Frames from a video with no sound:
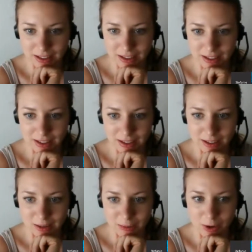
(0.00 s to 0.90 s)

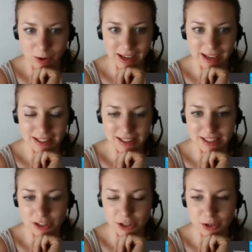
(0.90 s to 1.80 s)
Okay, and then
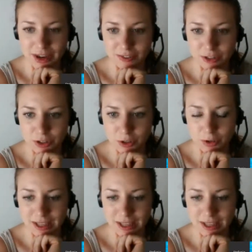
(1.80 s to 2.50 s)
Caesar, you have to,